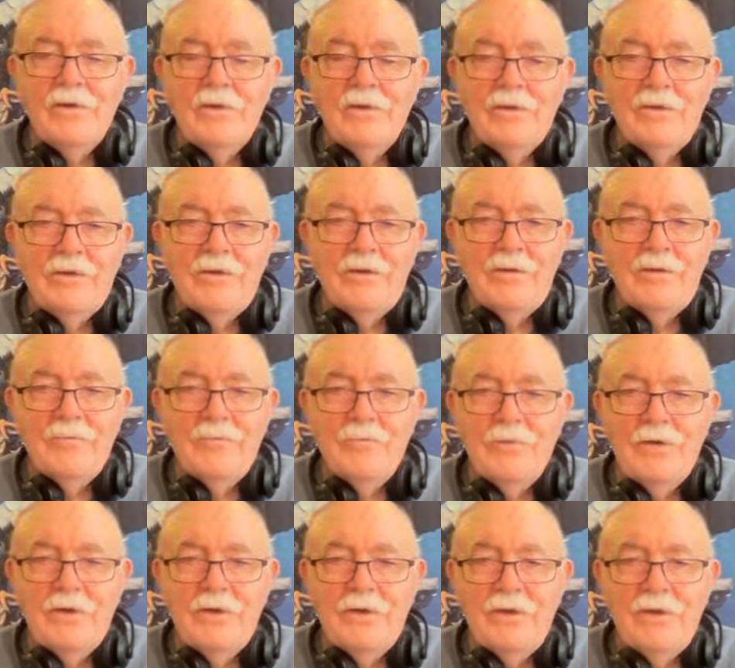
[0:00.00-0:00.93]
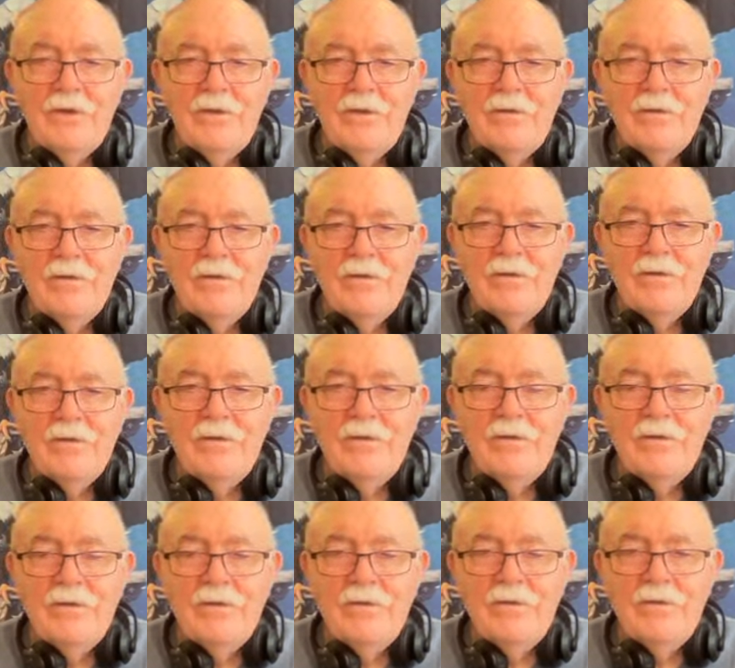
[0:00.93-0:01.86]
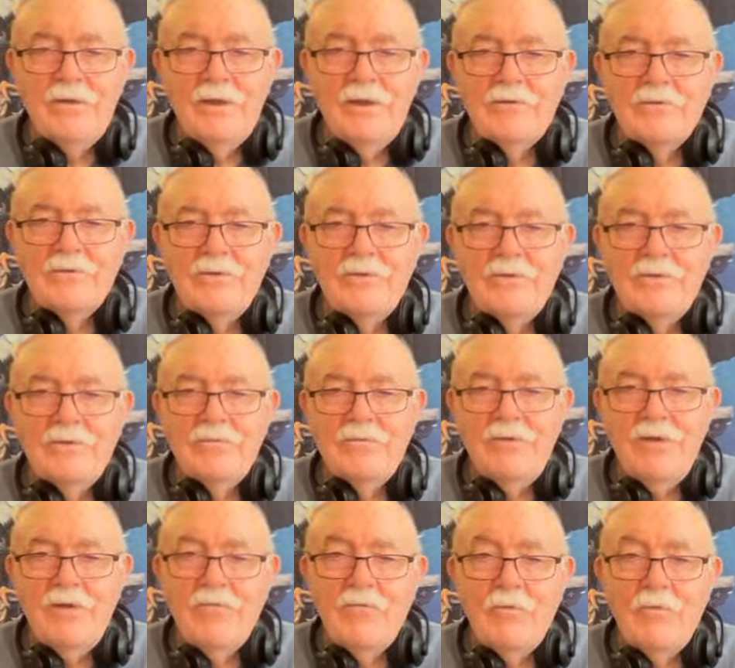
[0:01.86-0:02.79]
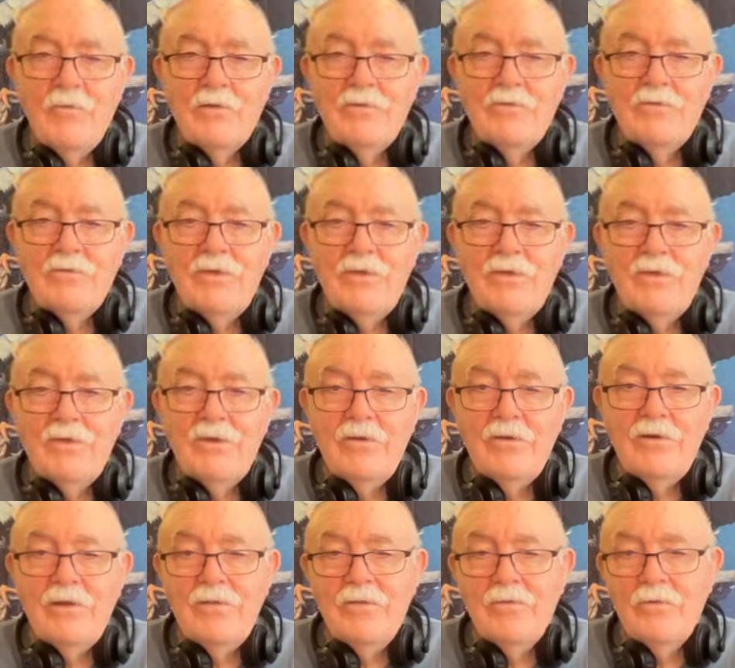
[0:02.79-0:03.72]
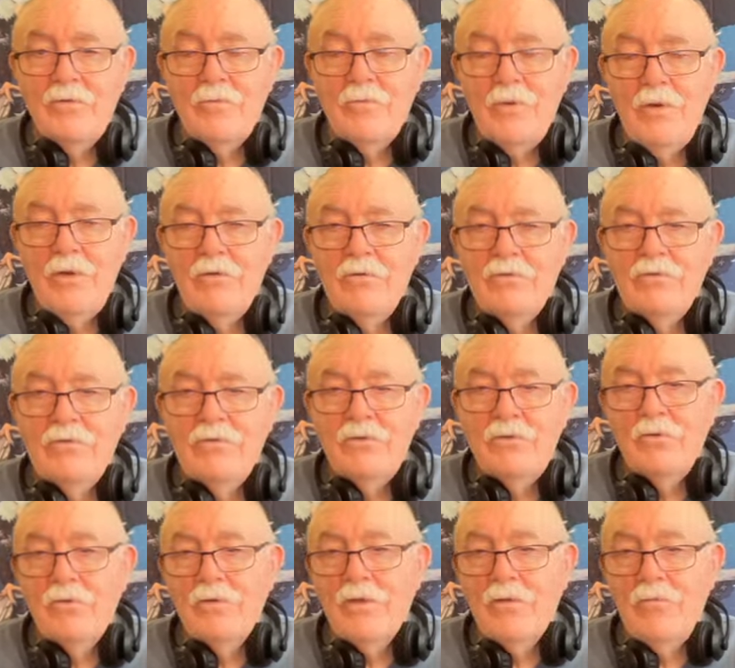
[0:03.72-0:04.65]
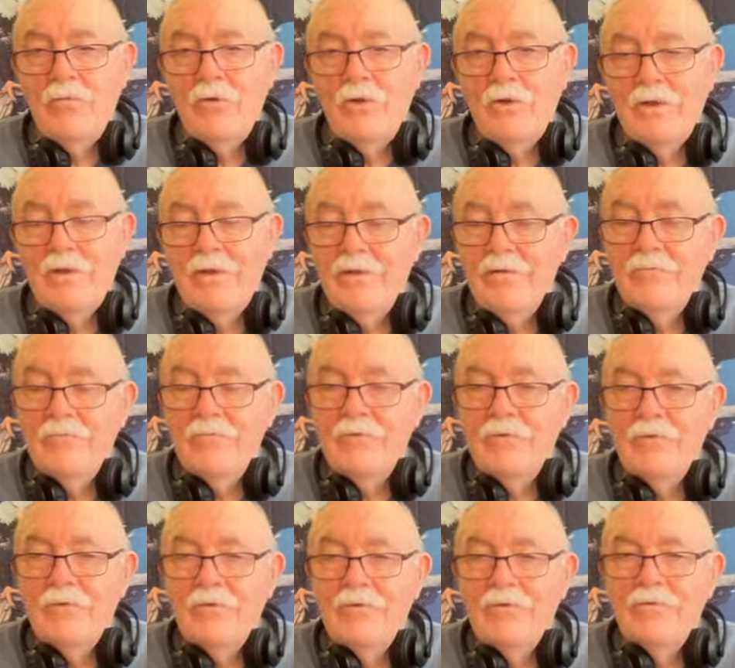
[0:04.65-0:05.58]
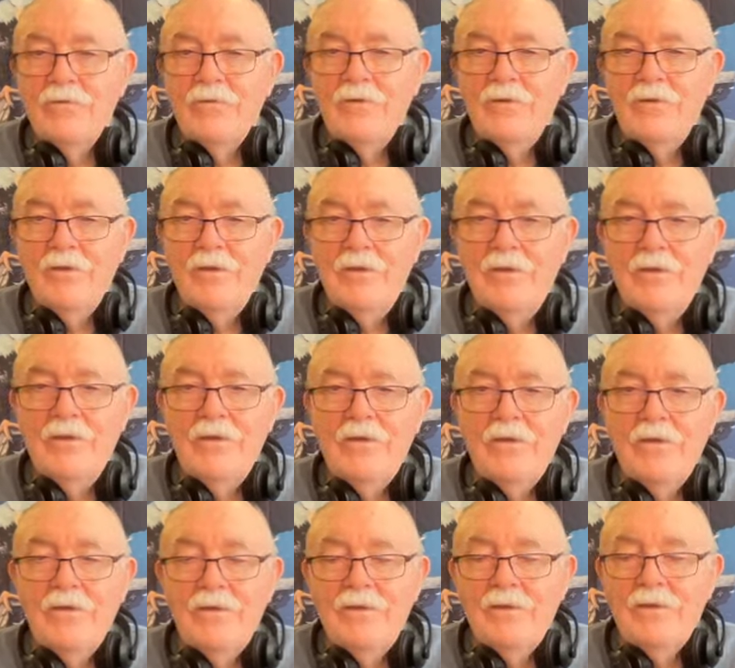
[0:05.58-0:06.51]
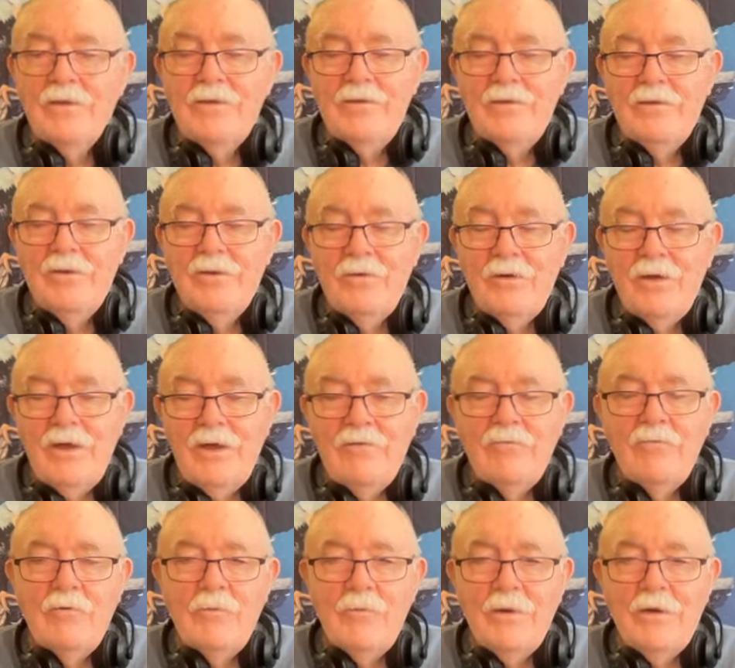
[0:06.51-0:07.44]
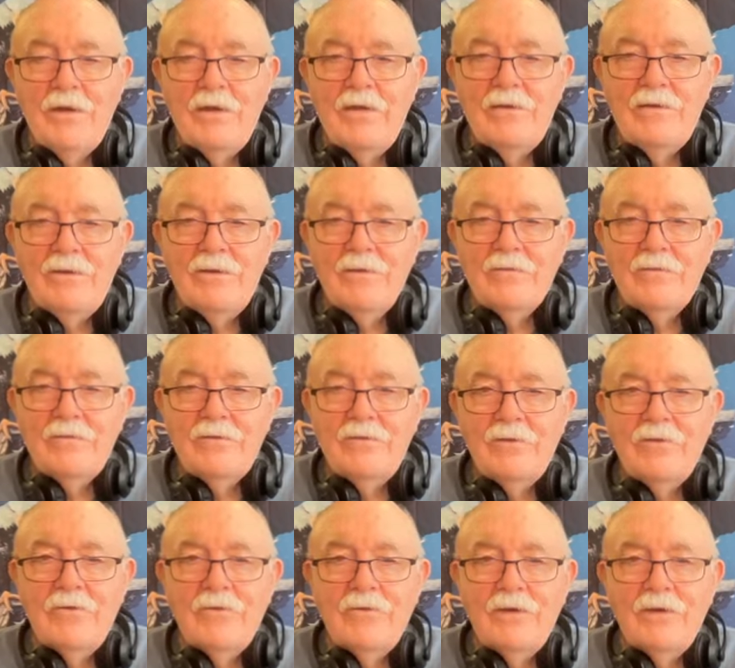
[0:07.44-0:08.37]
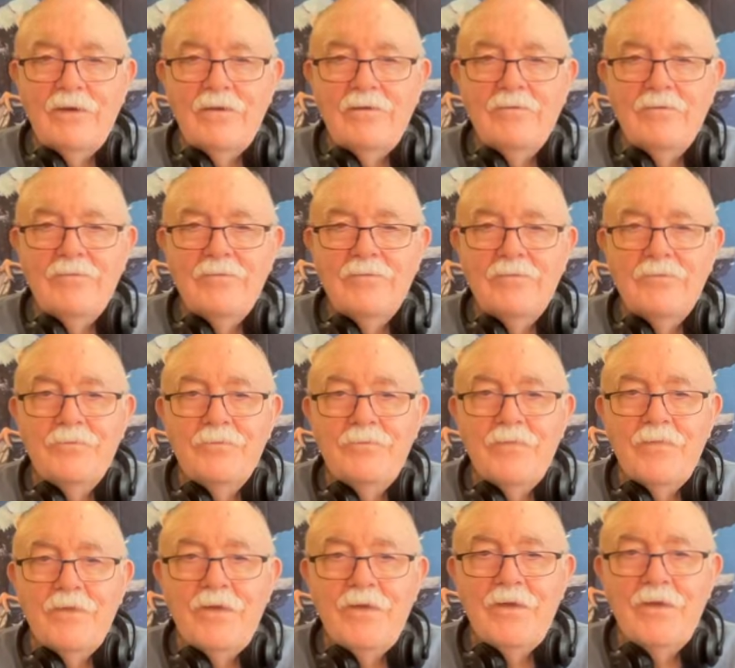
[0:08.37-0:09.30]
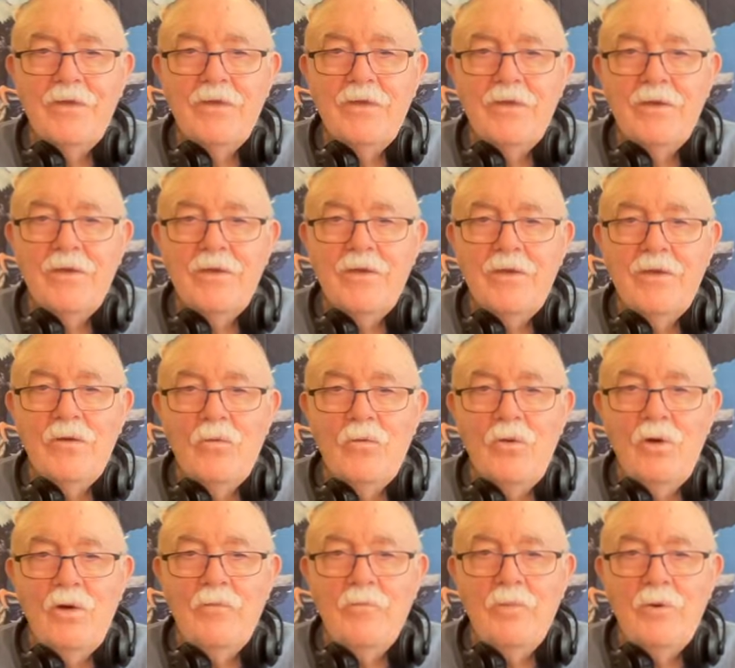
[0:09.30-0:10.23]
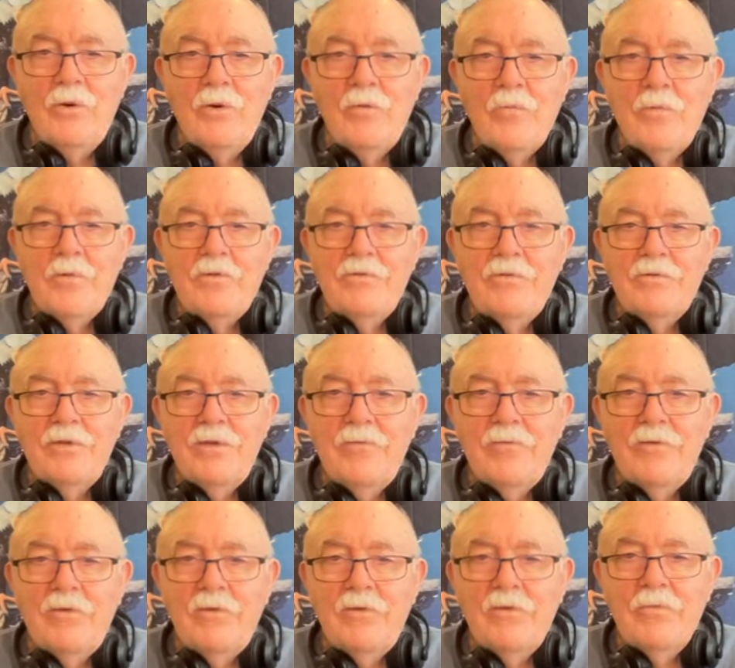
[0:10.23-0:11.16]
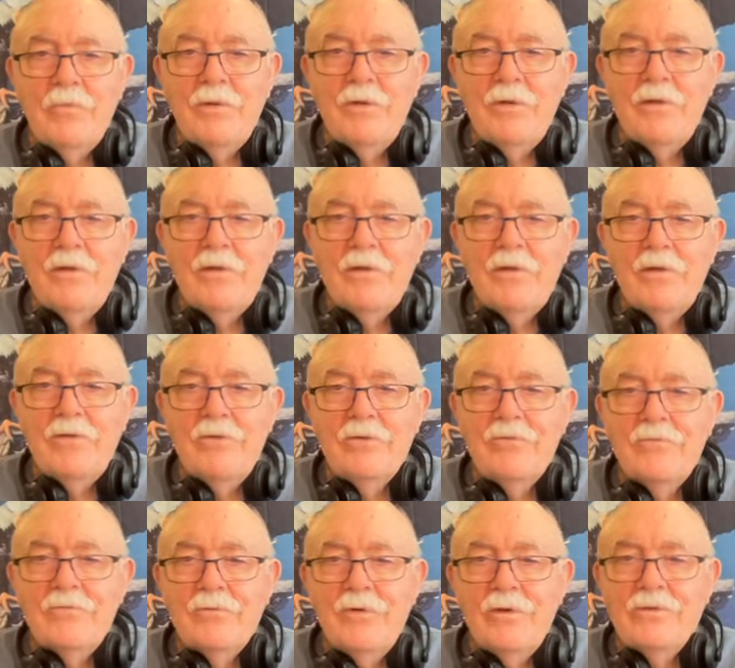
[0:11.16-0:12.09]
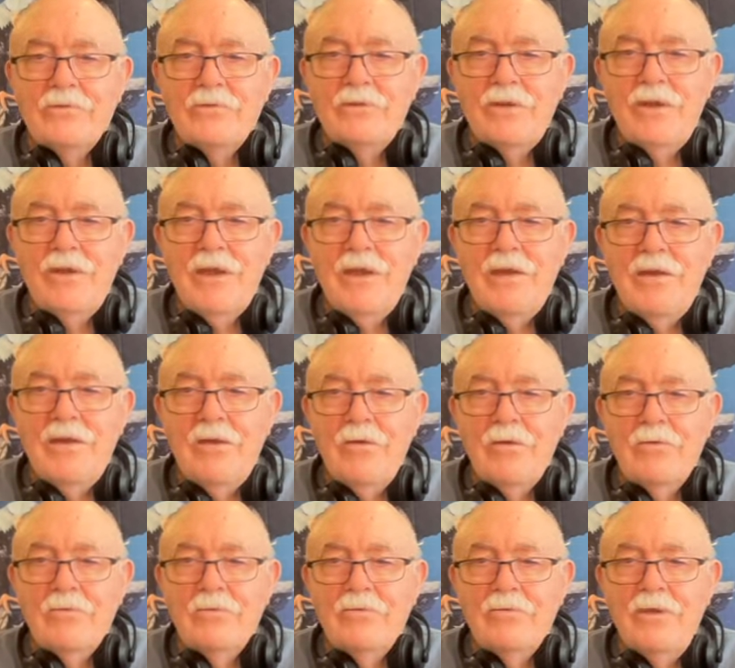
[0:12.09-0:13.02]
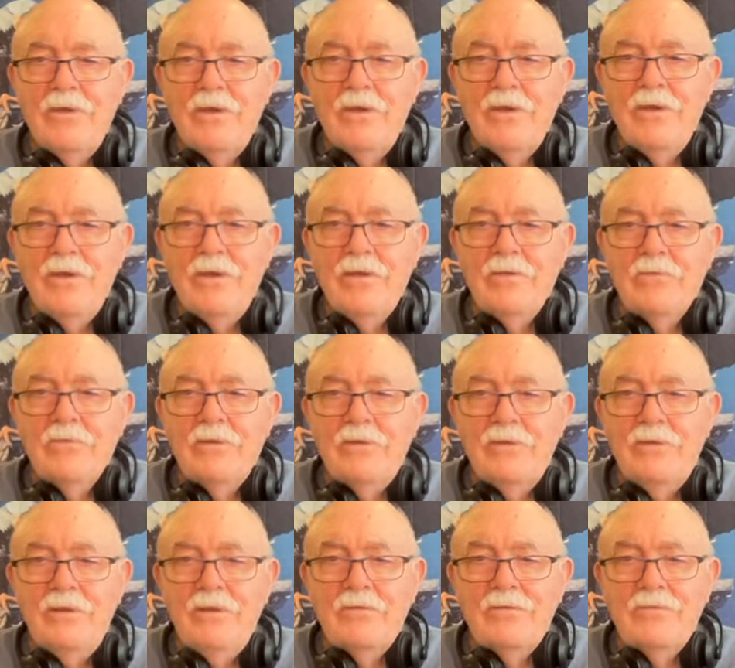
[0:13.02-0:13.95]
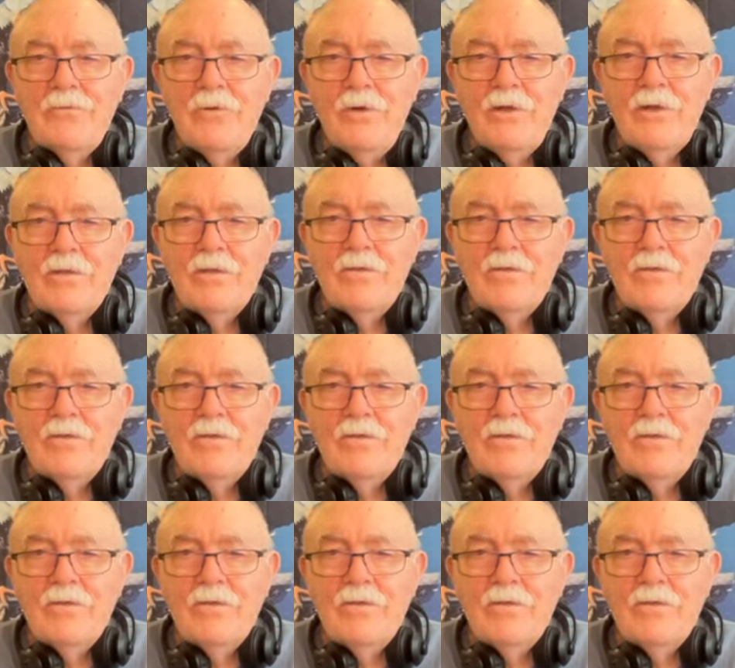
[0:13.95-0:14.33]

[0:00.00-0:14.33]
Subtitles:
But in elections of governments that they're either opposed to or they want to influence, you know, everybody does it, okay? One purpose of European leaders' Russiagate hoax is to discredit